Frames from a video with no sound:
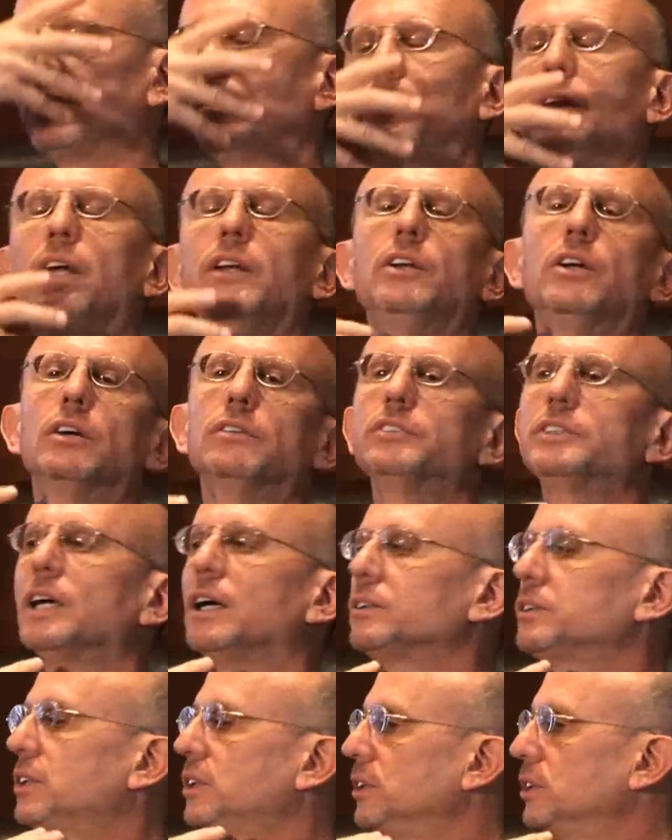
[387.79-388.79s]
from that nerve
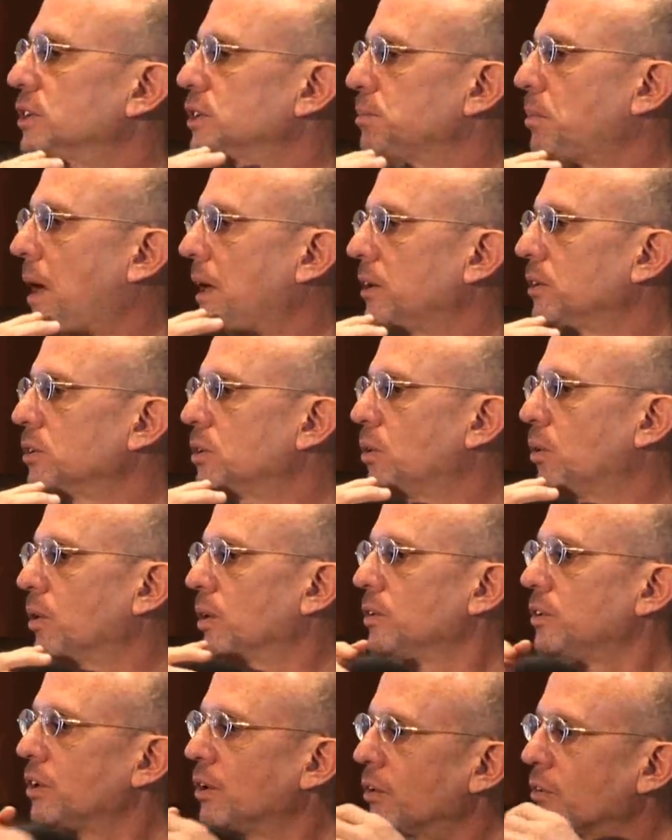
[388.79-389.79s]
cell to your spinal
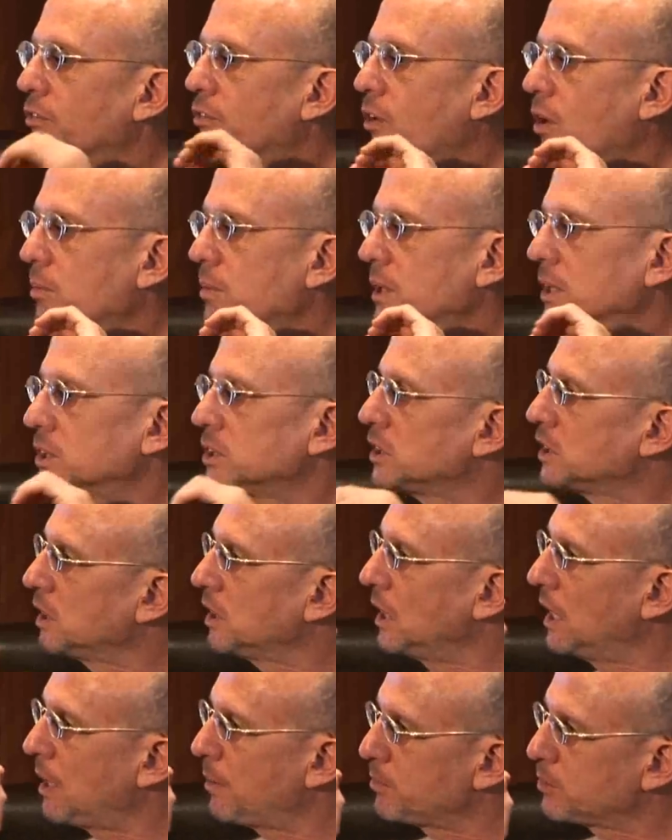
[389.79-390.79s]
cord. They're forming a
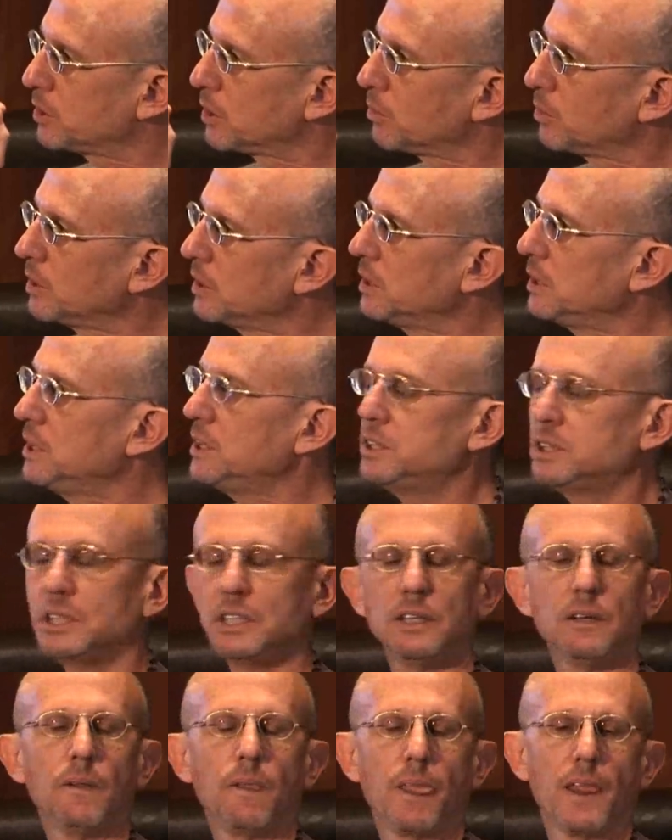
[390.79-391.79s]
synapse. They're
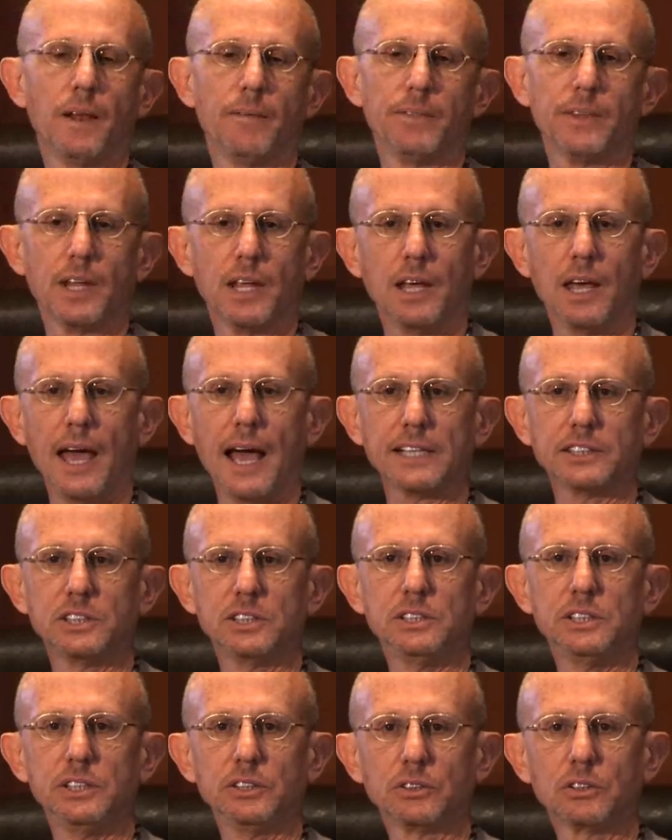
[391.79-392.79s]
releasing
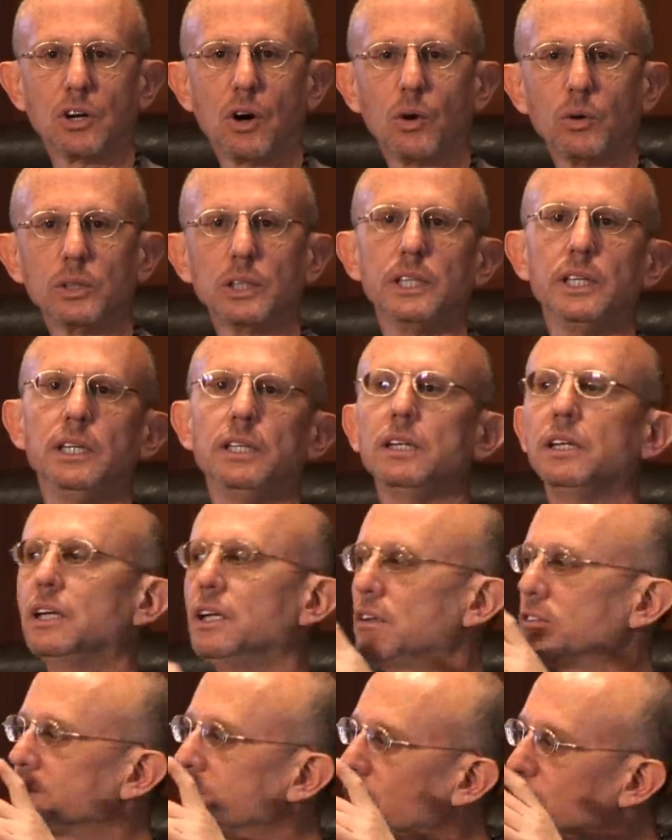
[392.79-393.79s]
acetylcholine,
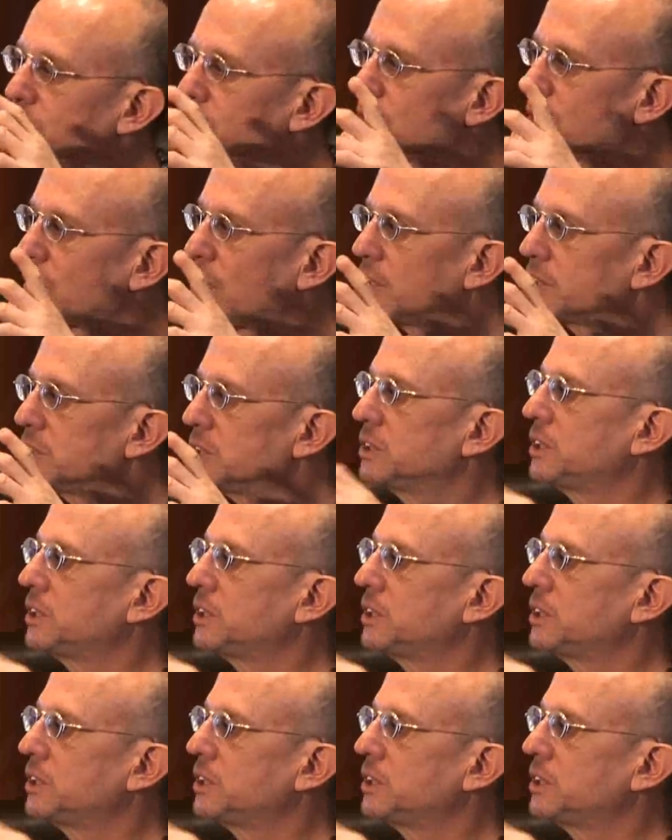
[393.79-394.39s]
floats across the